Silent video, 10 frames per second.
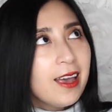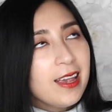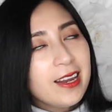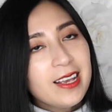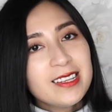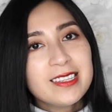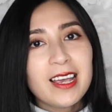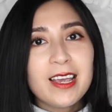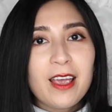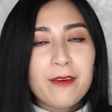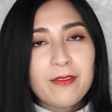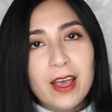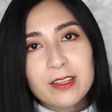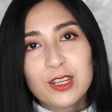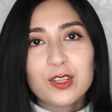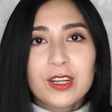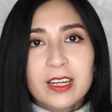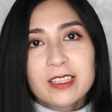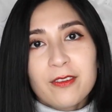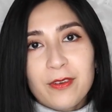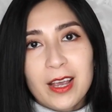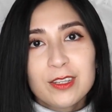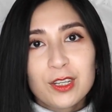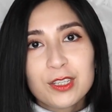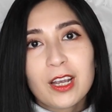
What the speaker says: it is an advantage and disadvantage.